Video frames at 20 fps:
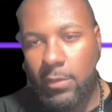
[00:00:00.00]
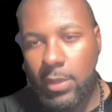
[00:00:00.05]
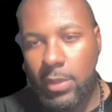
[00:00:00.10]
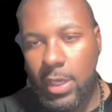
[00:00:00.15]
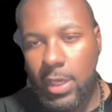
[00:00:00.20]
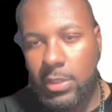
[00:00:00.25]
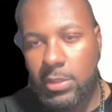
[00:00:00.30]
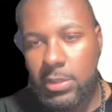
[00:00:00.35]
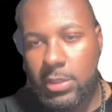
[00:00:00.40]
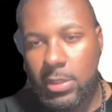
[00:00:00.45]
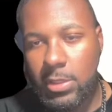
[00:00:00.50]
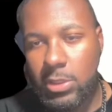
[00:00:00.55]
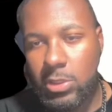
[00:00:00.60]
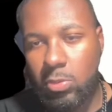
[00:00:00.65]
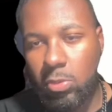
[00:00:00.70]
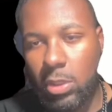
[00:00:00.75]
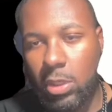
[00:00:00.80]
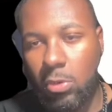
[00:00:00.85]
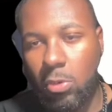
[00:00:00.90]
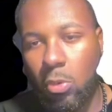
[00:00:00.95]
Cam said this
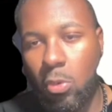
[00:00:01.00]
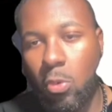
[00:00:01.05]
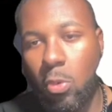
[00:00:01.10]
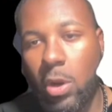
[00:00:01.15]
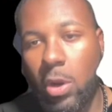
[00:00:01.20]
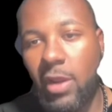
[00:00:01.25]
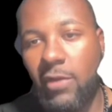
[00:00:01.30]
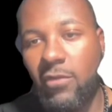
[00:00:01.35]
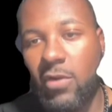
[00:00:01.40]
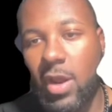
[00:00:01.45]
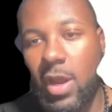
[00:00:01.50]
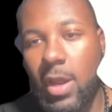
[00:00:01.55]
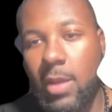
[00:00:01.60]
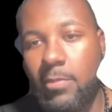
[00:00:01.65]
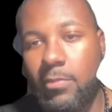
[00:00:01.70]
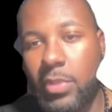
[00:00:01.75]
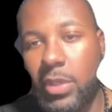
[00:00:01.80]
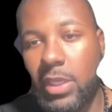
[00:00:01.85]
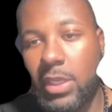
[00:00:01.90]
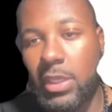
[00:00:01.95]
week, whatever I'm
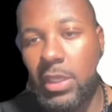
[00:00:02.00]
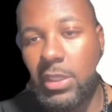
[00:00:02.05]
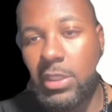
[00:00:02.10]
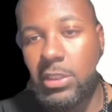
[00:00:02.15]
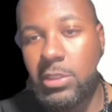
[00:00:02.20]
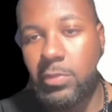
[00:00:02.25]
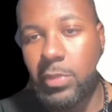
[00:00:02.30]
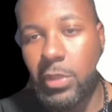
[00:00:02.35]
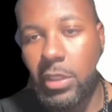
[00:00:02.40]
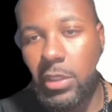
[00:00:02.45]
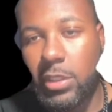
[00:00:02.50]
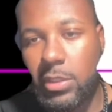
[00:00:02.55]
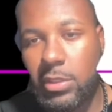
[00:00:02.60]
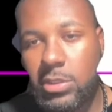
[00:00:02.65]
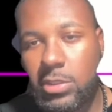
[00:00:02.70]
picking, he's picking.